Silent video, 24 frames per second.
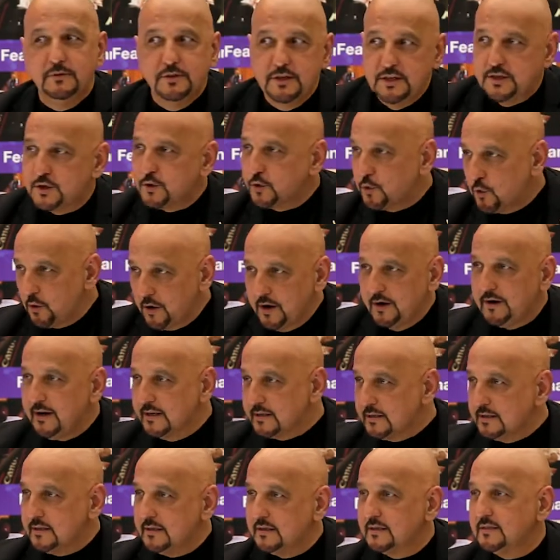destroyed
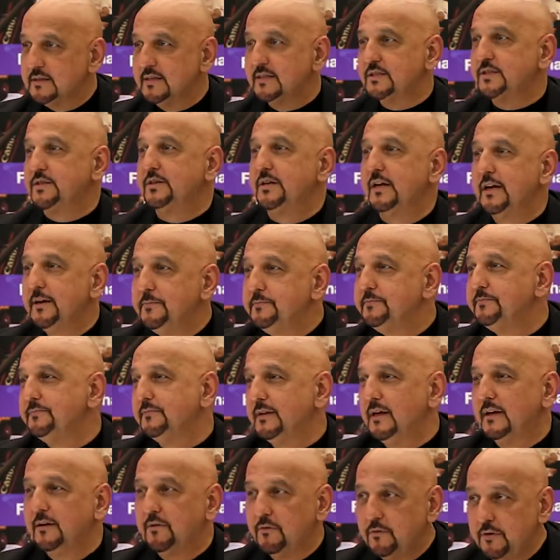as it exists today,
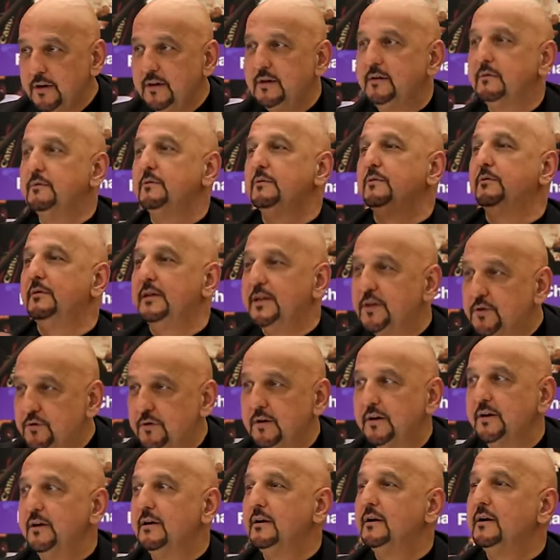and
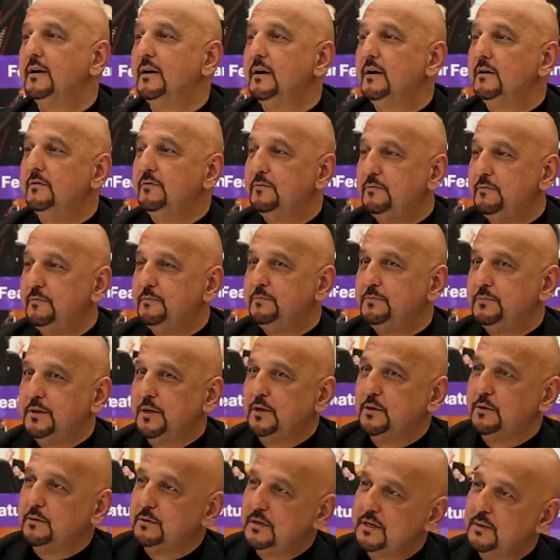literally,
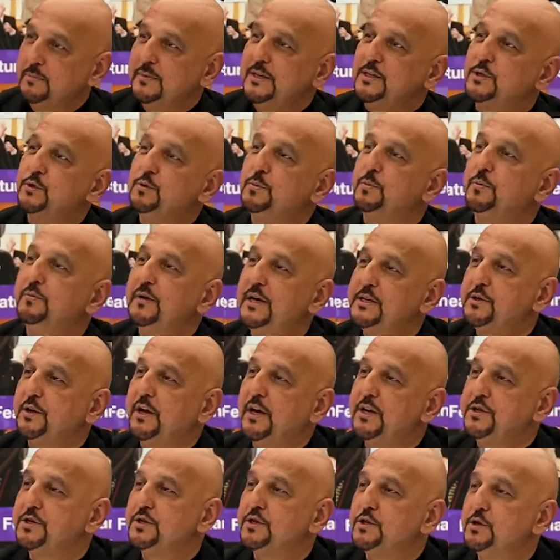it'll be
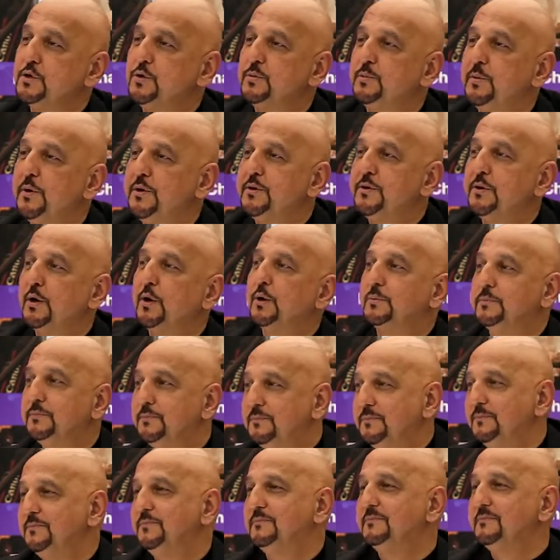education 2.0?
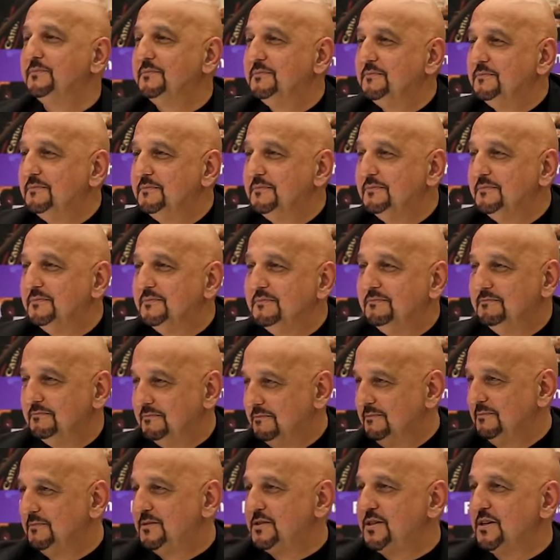
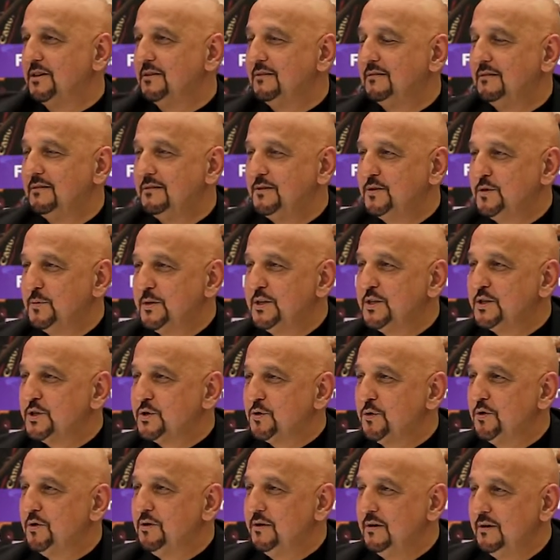Sir, should we
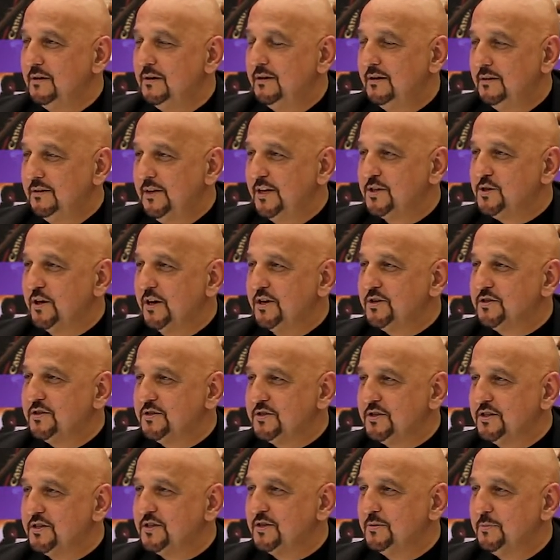destroy the education
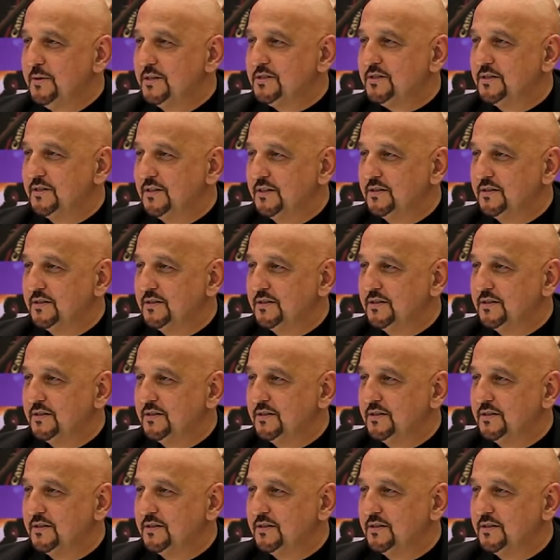system as it